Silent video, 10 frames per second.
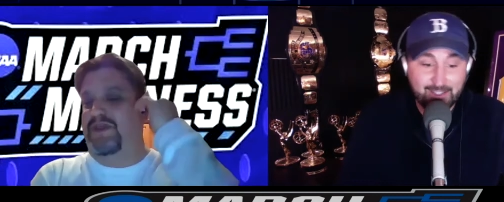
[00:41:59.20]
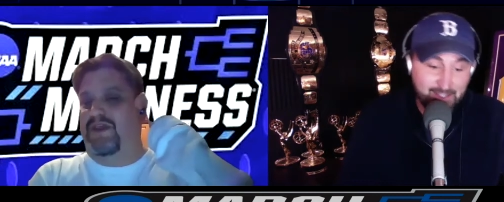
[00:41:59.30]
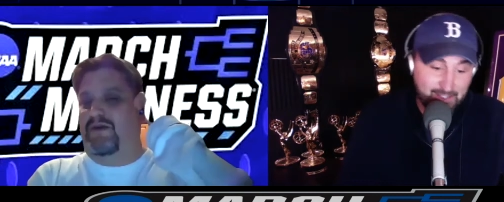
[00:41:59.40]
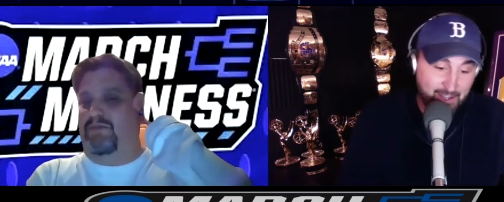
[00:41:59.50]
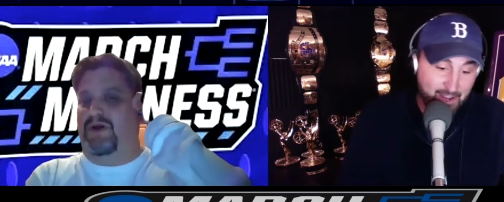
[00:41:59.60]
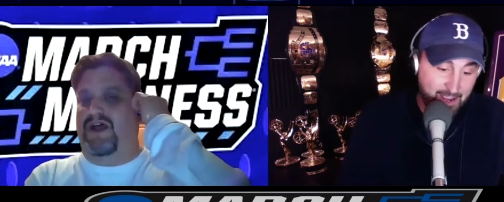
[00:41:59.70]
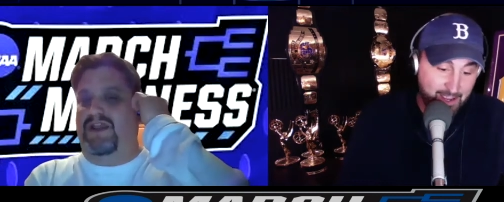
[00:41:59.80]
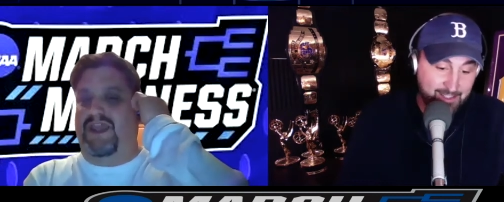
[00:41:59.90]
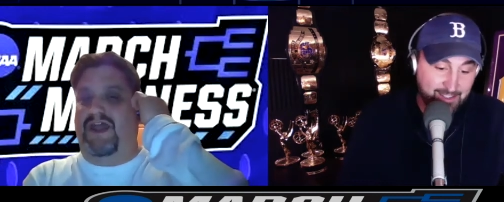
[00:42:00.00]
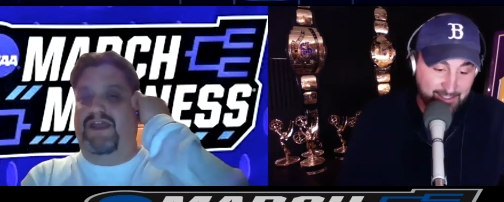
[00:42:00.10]
Speaker 1: Yeah.
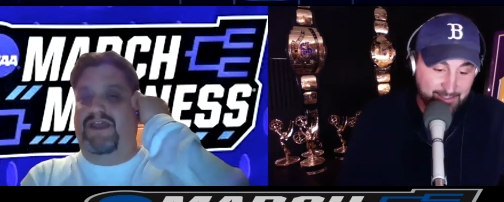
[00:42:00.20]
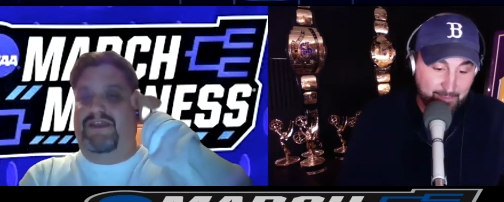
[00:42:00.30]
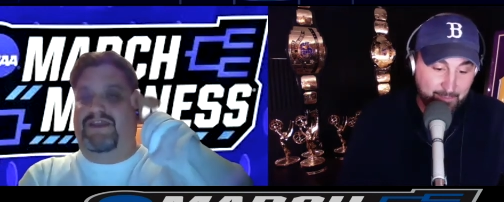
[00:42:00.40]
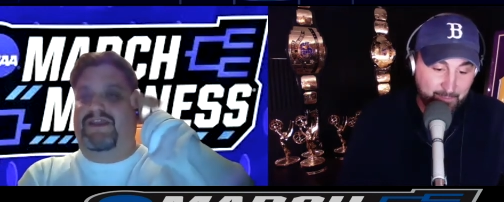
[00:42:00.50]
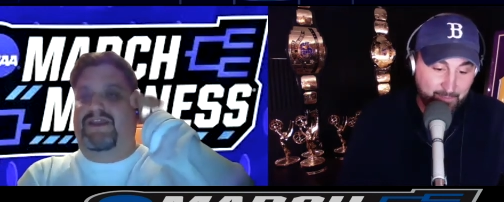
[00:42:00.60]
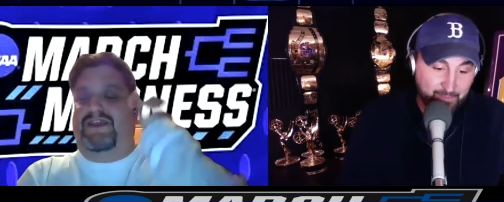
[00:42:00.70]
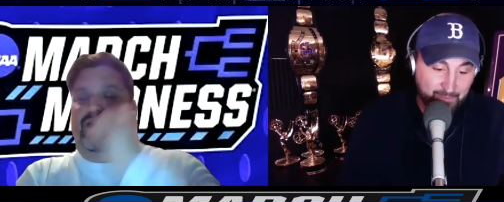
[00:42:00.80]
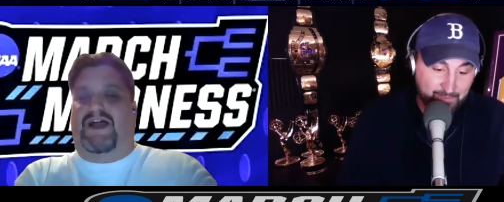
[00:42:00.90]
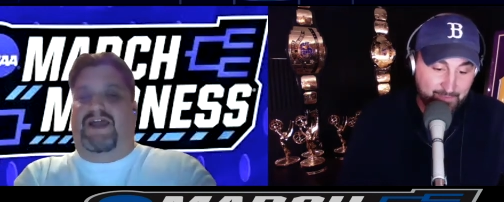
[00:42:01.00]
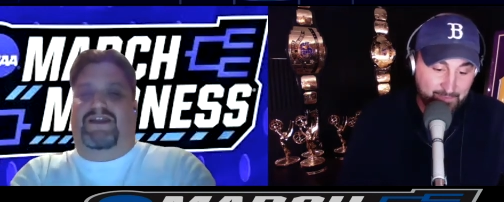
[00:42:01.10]

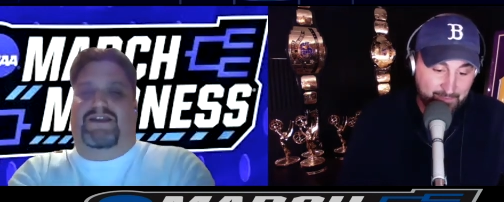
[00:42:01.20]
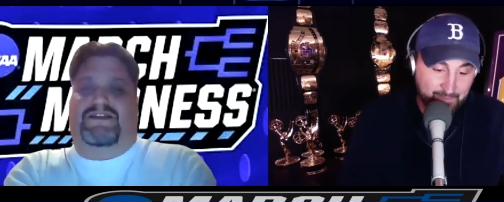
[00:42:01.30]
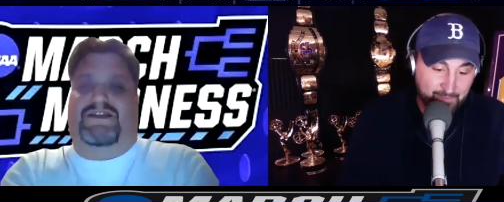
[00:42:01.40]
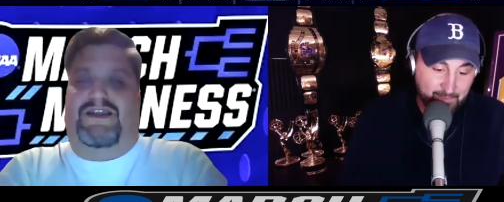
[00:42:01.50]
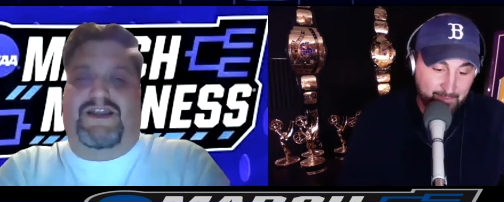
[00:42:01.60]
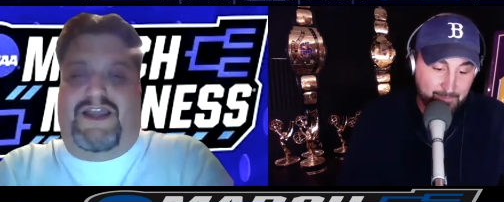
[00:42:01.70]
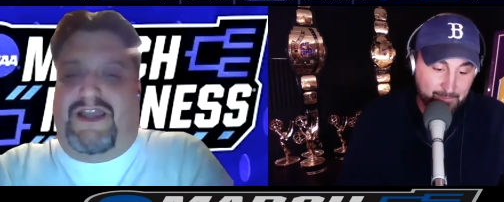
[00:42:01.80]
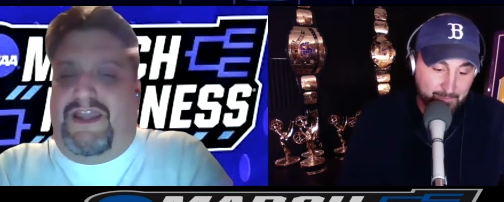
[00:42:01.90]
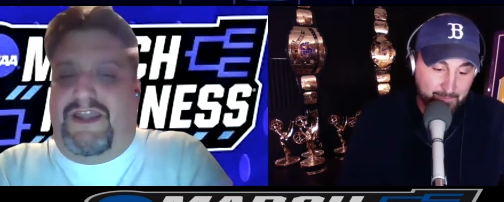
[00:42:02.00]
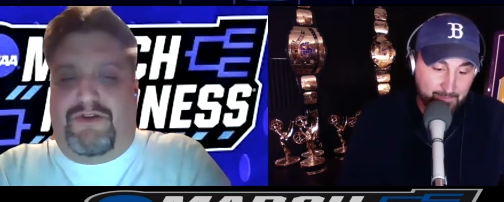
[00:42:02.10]
But I
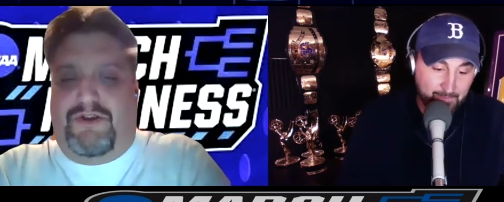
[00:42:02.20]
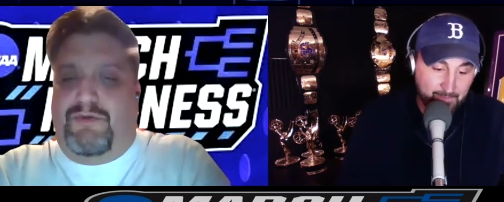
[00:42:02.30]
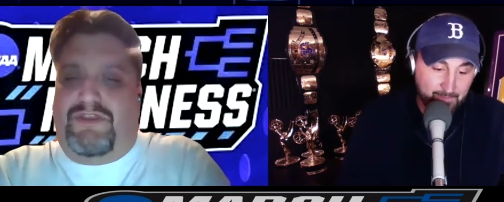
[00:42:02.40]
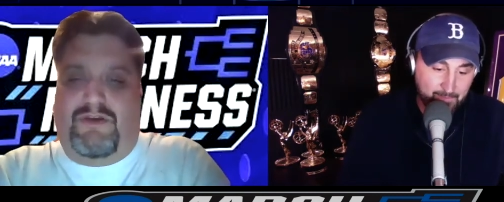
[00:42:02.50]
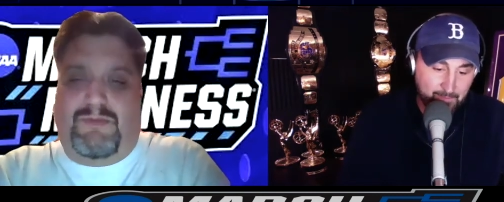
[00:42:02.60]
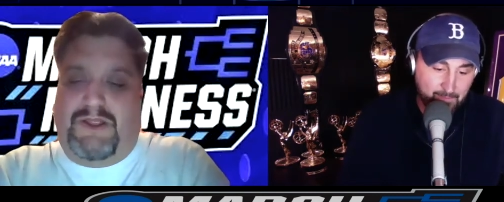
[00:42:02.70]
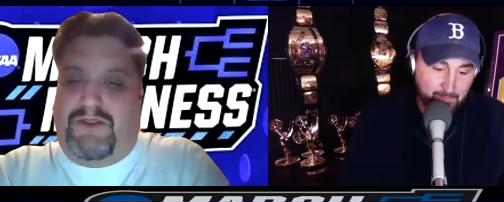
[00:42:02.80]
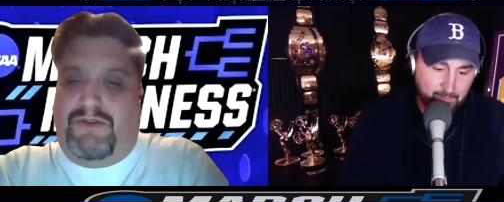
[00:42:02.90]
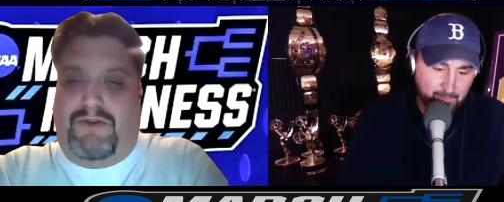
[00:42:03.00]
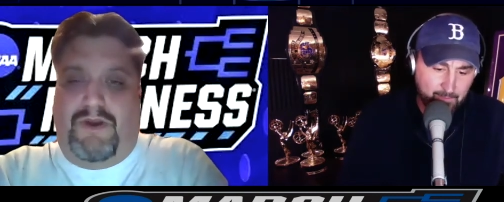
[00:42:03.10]
agree with you about
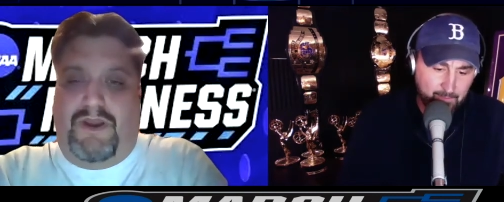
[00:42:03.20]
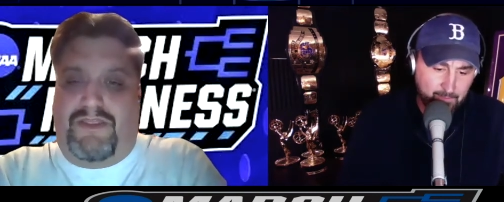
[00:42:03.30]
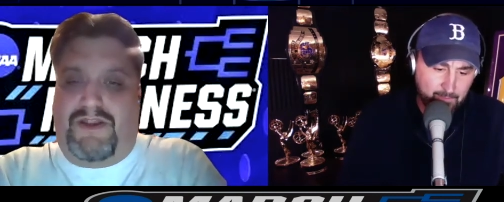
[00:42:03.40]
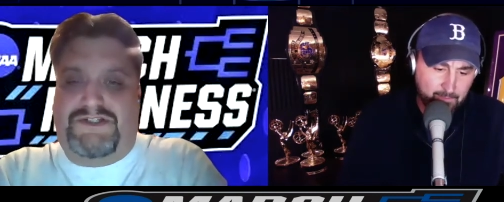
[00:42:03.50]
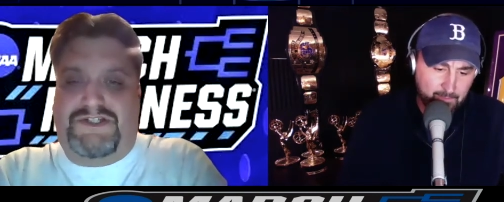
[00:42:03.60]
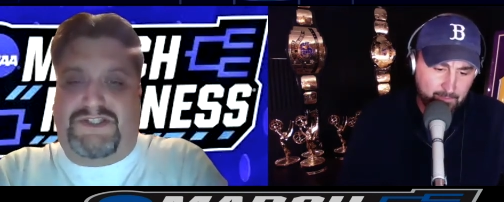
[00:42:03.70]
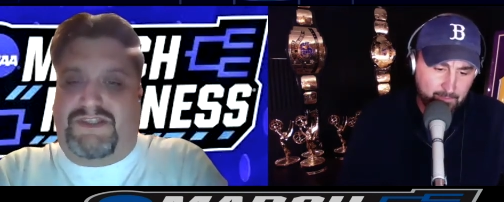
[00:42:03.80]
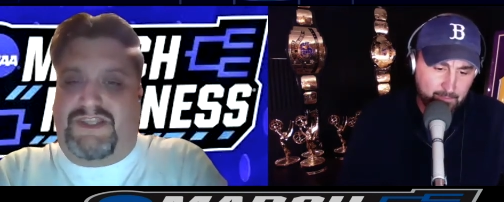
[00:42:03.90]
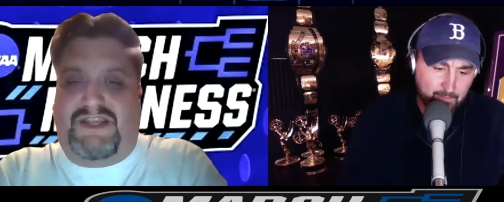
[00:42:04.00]
Illinois. They